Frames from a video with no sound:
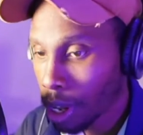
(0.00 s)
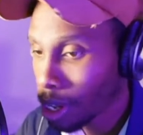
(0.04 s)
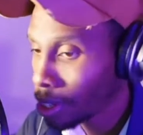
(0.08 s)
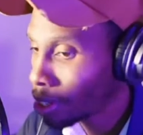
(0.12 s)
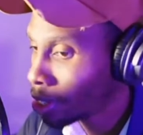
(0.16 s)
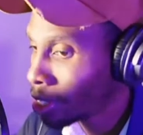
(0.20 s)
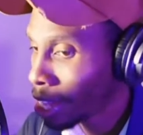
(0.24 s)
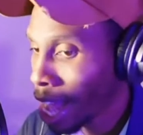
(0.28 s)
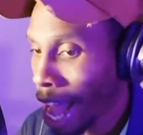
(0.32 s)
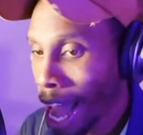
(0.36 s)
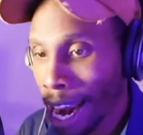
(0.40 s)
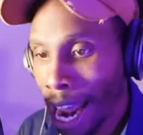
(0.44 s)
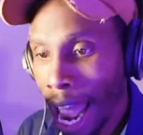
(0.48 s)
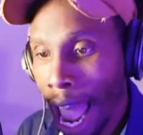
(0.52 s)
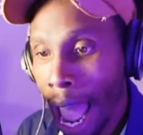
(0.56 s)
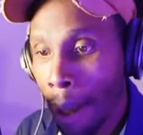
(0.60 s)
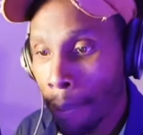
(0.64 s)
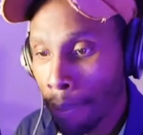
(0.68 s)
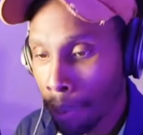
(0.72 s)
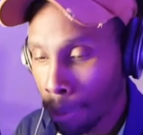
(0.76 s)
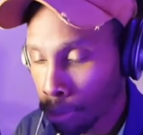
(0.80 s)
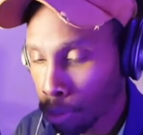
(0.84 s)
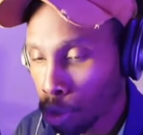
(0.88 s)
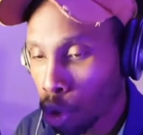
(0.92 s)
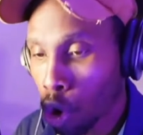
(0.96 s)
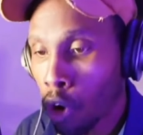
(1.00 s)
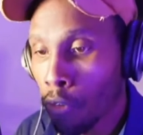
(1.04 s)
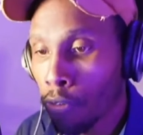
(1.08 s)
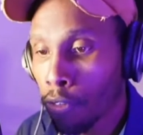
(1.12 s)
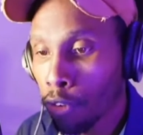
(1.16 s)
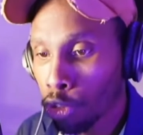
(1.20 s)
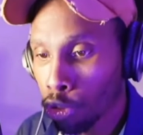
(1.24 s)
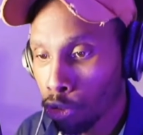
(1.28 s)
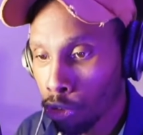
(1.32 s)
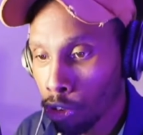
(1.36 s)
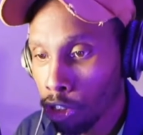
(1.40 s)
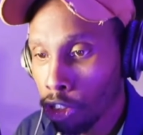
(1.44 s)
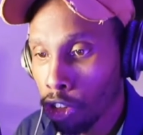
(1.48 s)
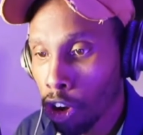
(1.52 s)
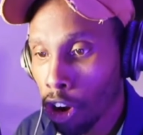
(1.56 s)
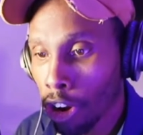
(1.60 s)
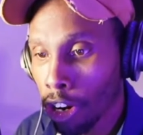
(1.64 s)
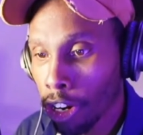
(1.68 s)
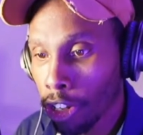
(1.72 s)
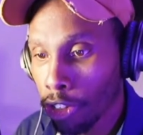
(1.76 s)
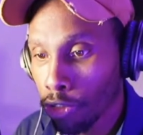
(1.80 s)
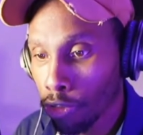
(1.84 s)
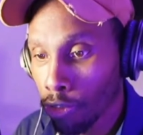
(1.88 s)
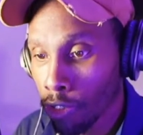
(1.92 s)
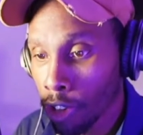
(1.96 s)
It's not happening. I'm throwing for
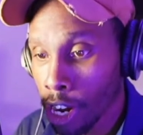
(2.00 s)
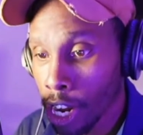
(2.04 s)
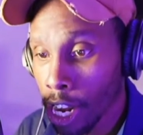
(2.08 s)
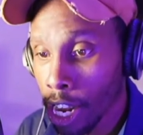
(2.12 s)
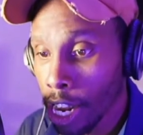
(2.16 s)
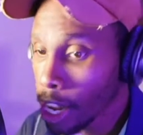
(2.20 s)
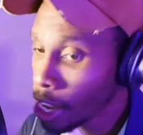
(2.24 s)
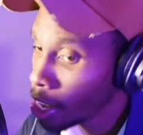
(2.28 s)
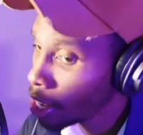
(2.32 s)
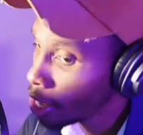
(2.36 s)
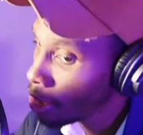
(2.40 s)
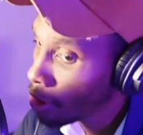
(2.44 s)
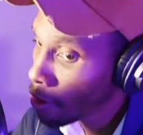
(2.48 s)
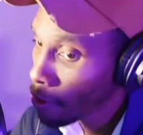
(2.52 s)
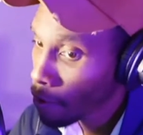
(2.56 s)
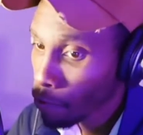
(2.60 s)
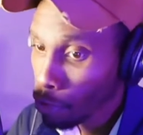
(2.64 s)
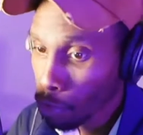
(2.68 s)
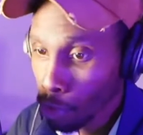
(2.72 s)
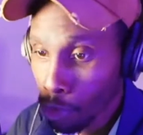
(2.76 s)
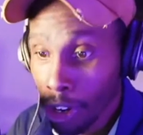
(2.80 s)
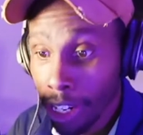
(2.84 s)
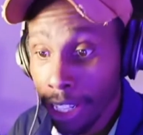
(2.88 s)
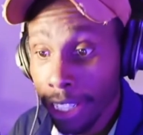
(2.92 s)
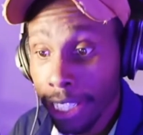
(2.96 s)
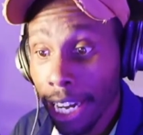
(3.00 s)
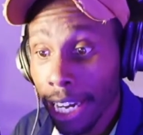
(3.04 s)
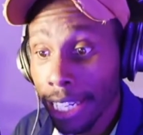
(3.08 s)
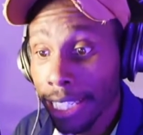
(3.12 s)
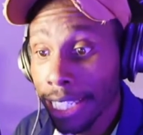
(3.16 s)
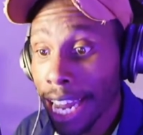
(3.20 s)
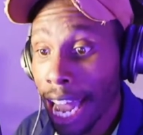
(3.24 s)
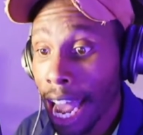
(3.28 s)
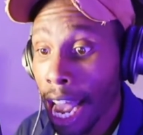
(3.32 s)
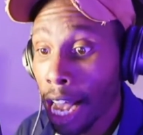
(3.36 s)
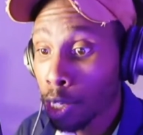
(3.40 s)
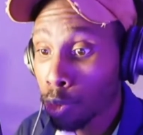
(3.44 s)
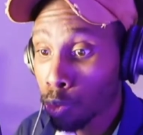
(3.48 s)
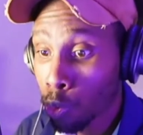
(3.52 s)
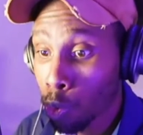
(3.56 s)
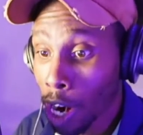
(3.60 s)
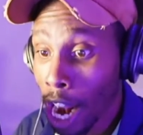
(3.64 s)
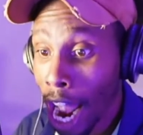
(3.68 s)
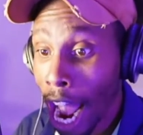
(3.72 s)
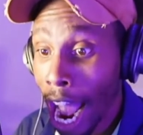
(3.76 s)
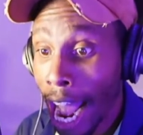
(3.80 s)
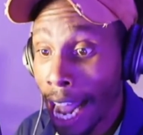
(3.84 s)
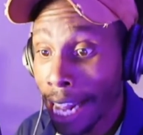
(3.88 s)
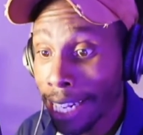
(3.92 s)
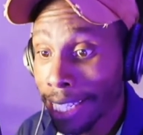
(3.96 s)
333, 3 touchdowns, 1
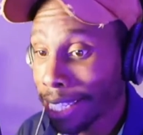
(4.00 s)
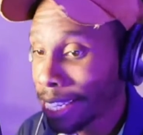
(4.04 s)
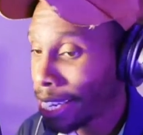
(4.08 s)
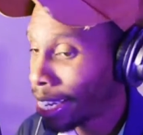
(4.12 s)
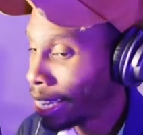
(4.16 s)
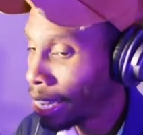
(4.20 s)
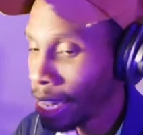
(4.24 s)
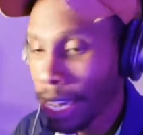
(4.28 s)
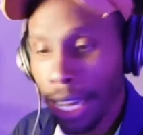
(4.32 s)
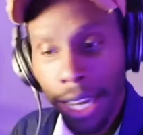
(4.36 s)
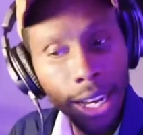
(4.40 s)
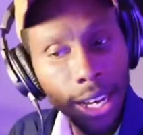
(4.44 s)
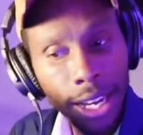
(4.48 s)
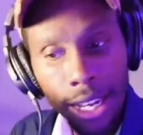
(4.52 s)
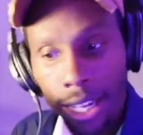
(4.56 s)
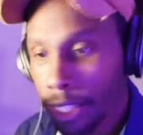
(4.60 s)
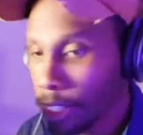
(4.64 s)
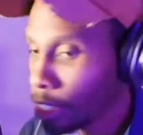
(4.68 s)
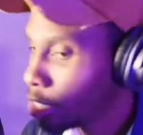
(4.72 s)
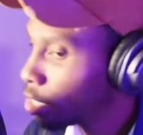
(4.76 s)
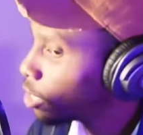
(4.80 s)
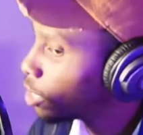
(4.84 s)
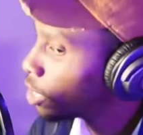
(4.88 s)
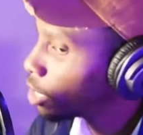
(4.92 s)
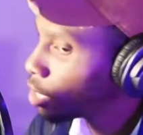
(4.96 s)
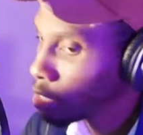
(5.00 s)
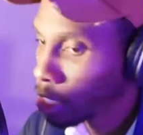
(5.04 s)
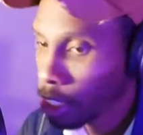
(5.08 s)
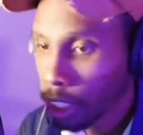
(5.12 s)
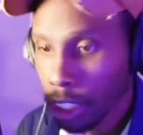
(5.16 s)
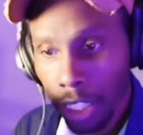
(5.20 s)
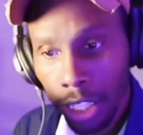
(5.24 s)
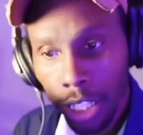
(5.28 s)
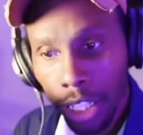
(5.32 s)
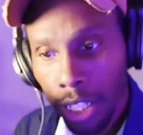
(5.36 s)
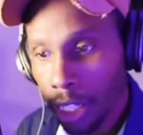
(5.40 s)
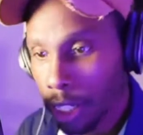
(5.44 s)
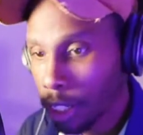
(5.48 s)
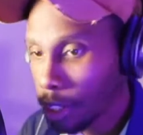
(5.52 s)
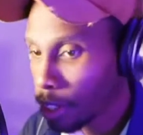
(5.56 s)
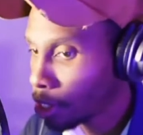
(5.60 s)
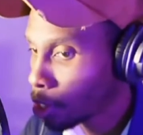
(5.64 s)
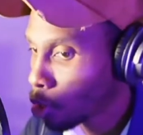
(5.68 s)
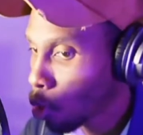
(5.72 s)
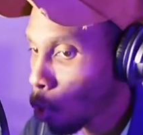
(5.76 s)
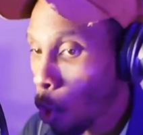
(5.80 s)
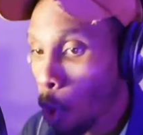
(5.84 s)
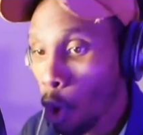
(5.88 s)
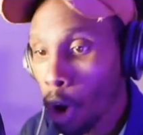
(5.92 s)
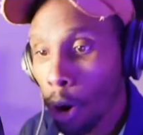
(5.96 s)
INT. It's
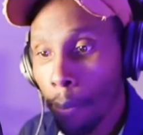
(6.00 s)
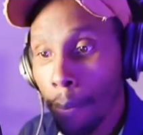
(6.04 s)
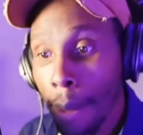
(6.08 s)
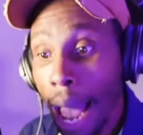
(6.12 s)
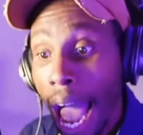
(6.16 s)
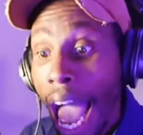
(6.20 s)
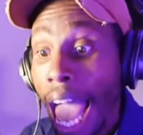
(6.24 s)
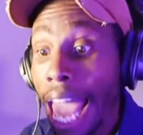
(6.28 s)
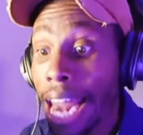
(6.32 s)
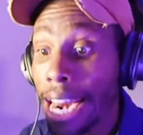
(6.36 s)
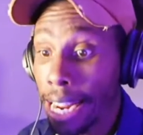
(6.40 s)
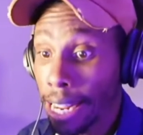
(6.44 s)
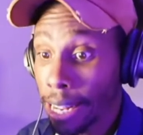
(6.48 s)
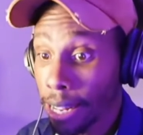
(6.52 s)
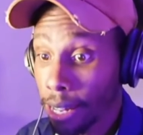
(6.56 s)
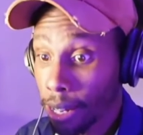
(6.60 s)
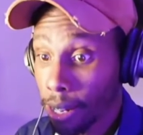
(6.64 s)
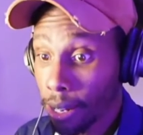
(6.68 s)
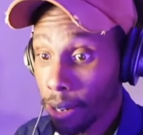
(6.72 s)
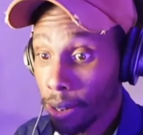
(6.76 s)
automatic.